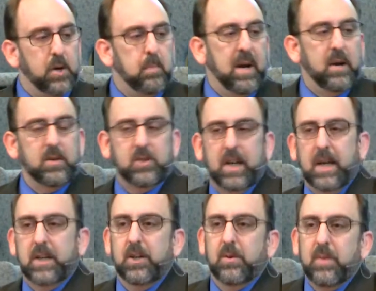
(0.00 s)
parenting
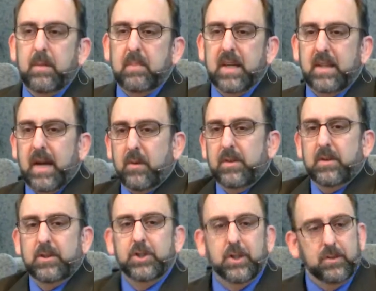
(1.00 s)
and you're reaping that with your
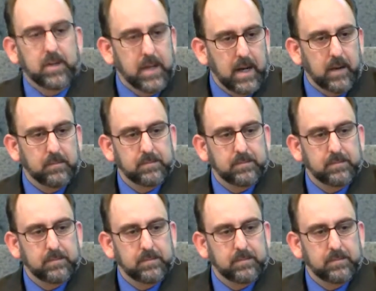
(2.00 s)
children now.